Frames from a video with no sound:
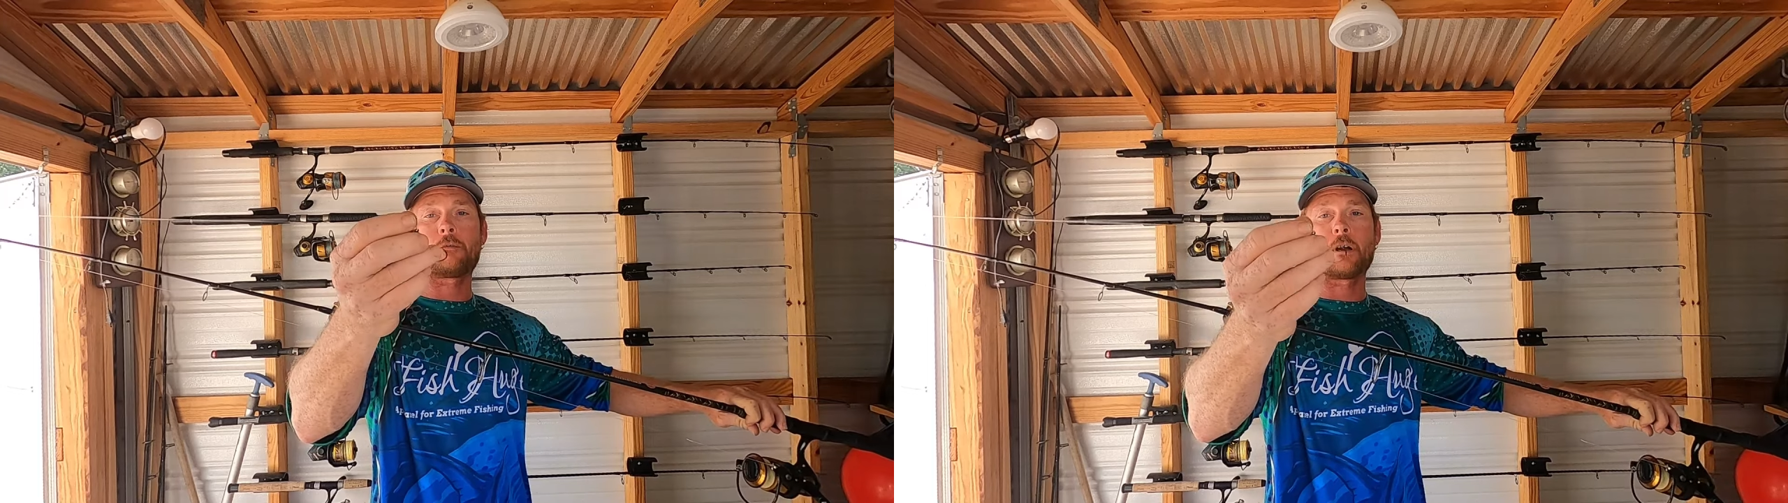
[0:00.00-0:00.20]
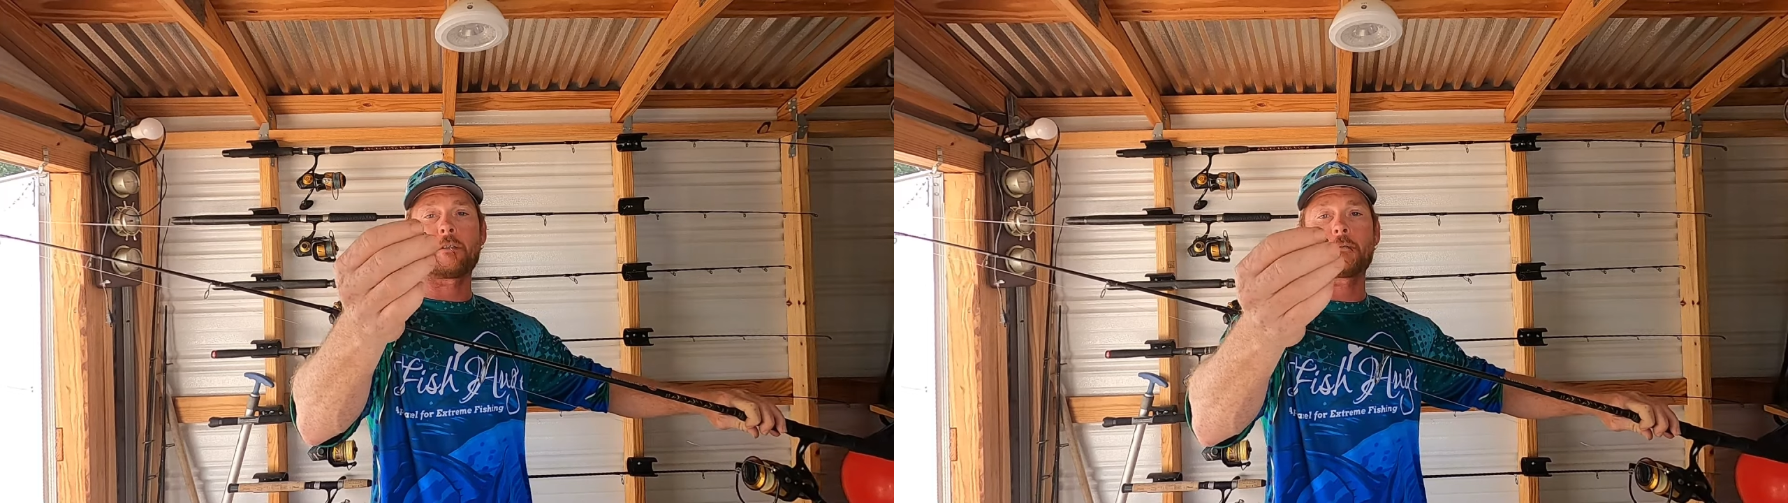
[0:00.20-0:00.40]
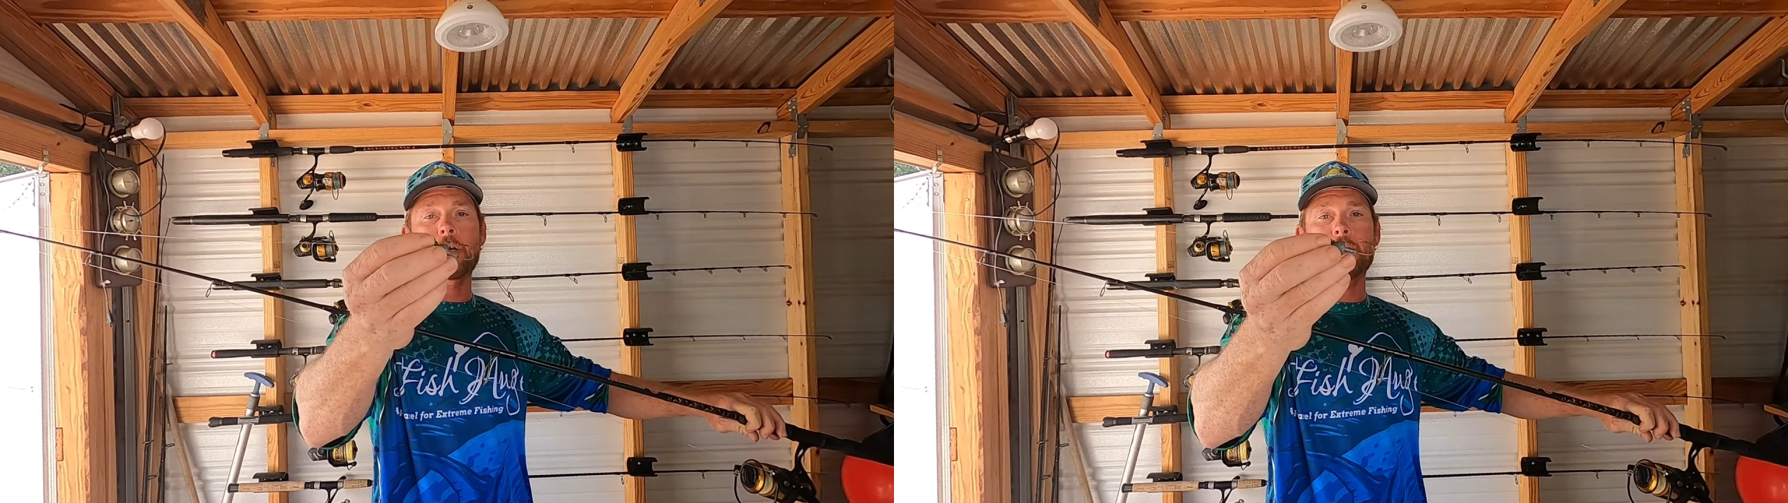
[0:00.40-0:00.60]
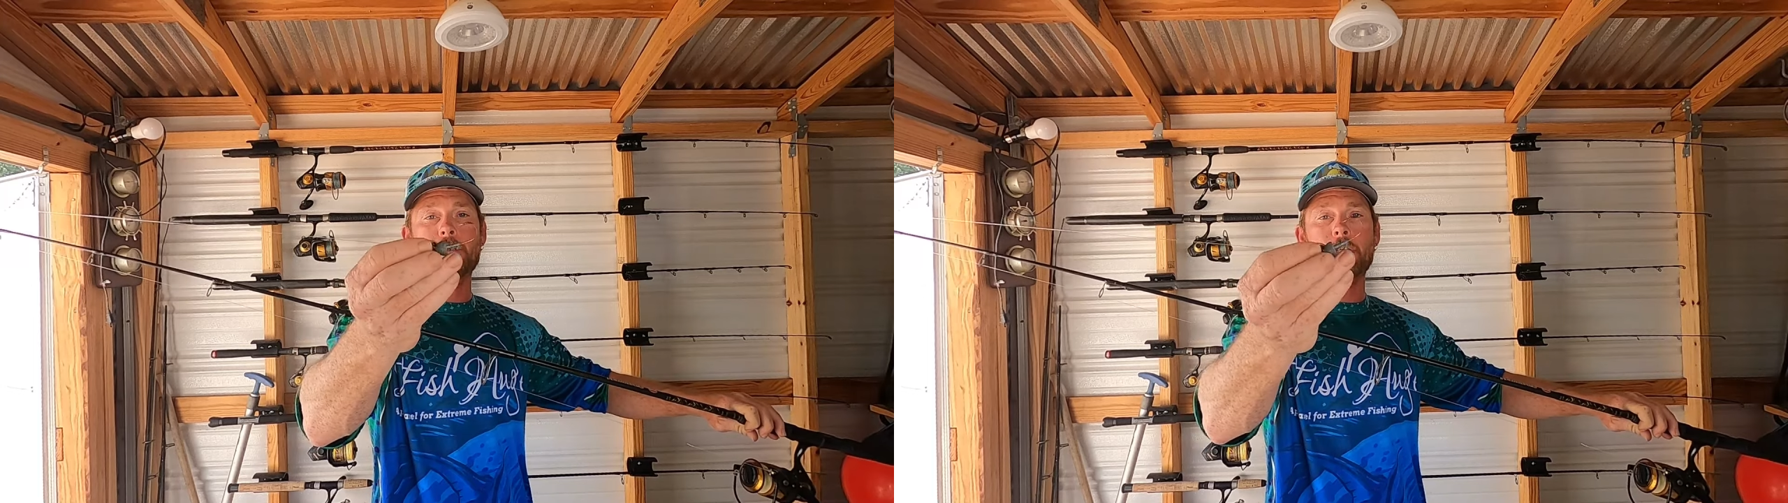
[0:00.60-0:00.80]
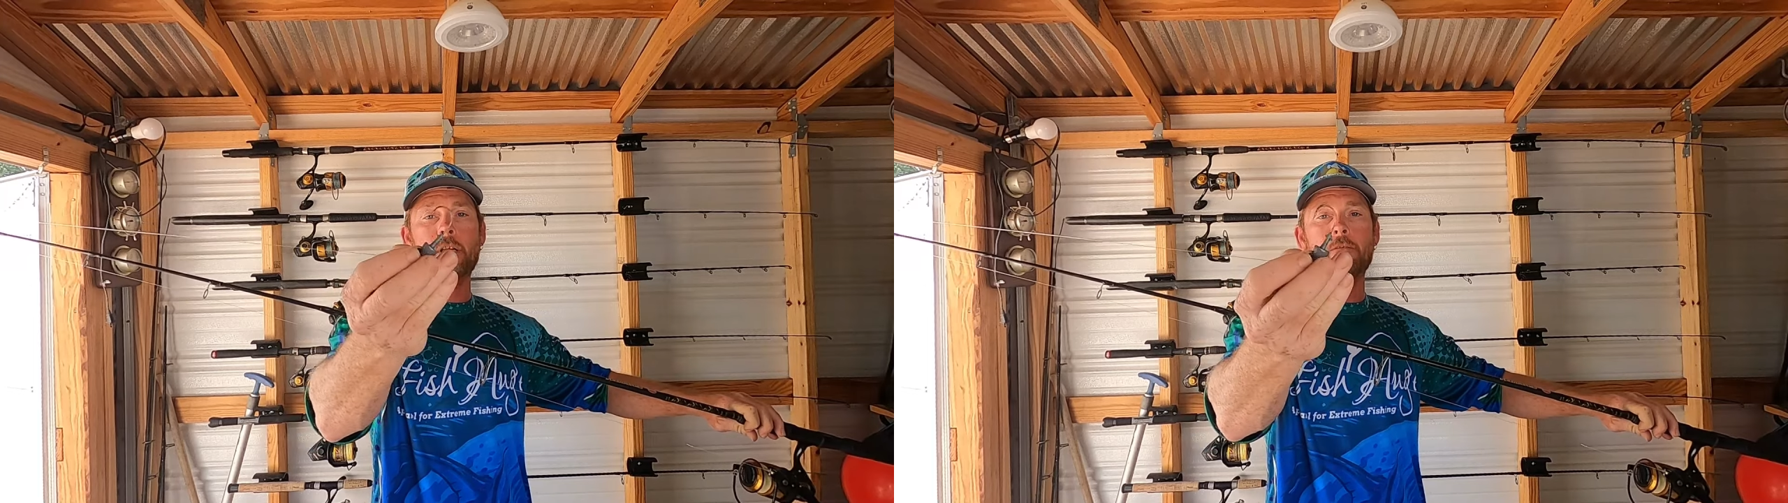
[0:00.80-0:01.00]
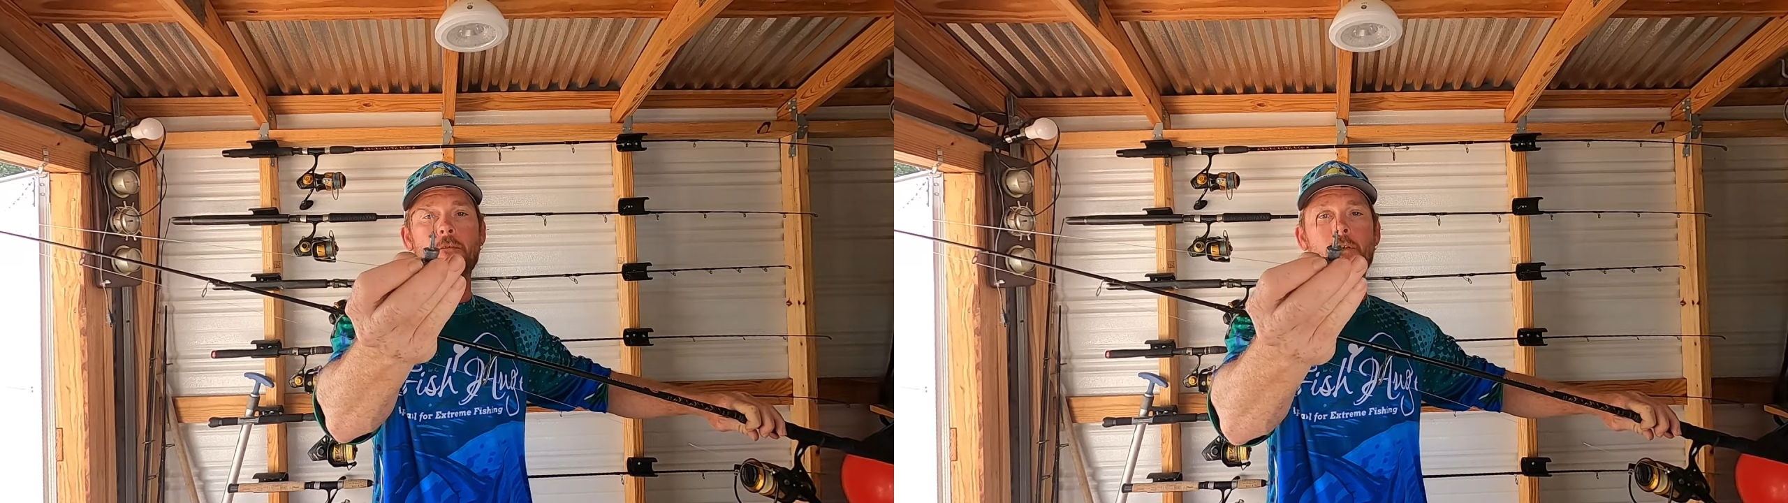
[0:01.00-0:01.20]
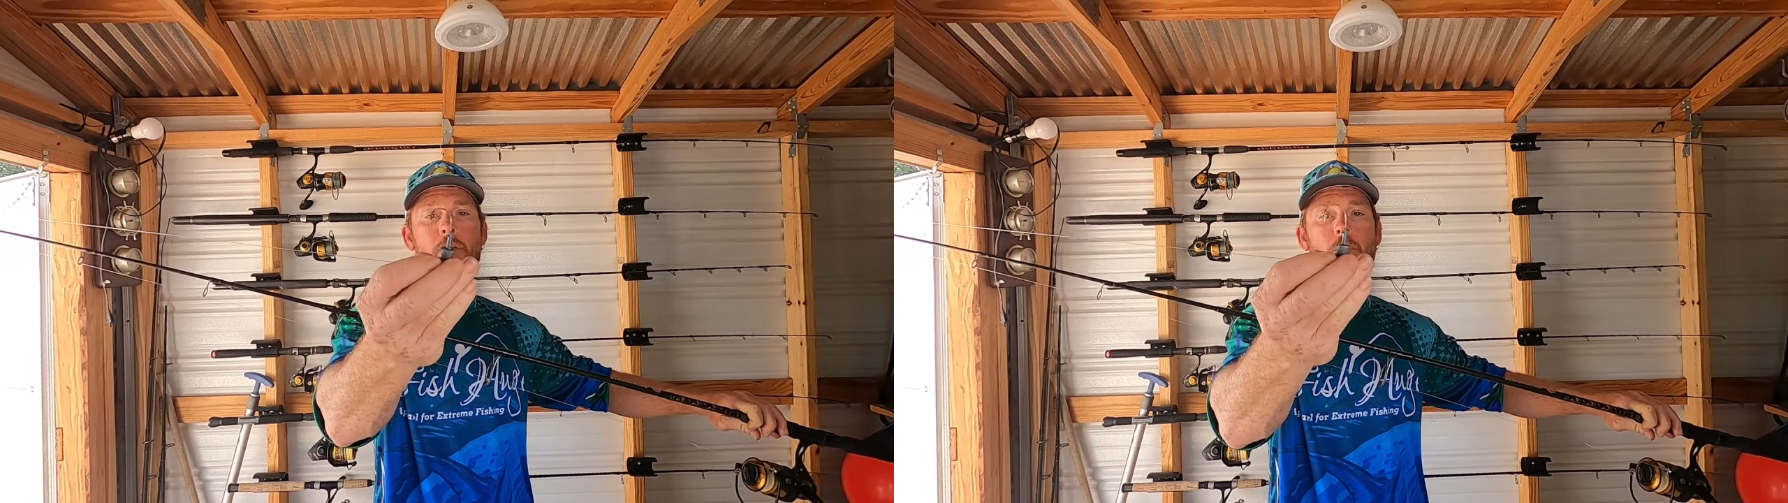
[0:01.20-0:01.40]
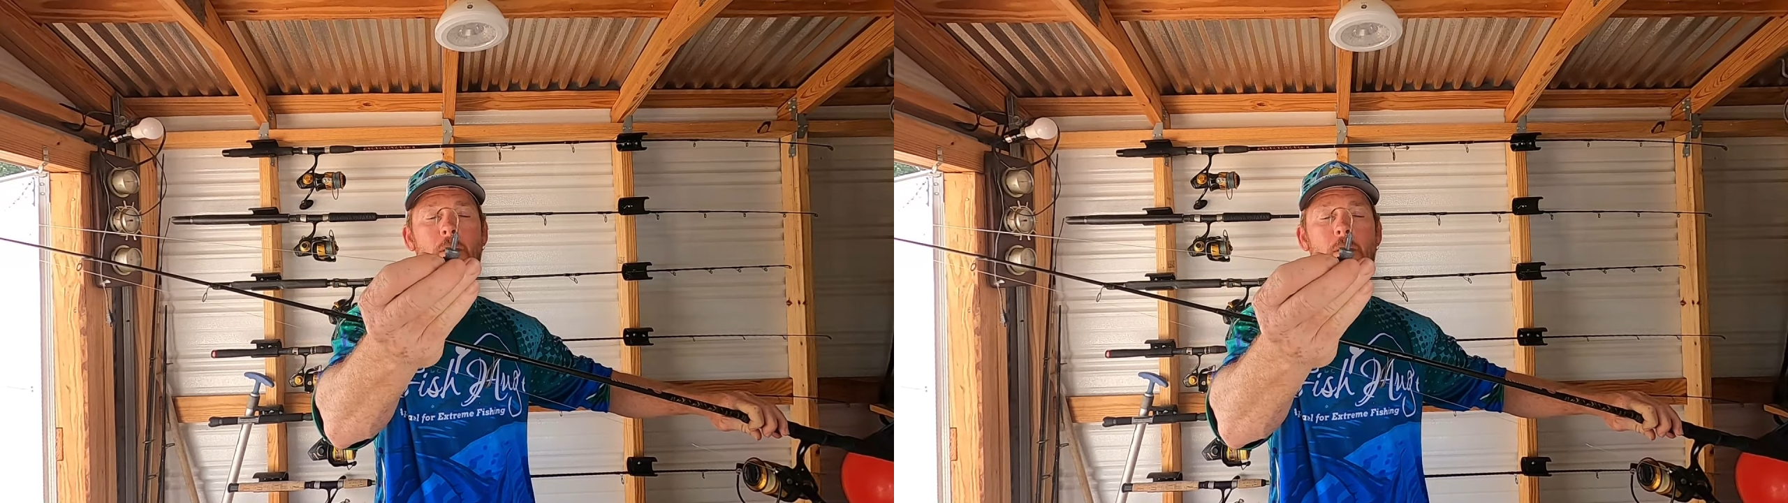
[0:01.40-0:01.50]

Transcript: find the right jig head for you.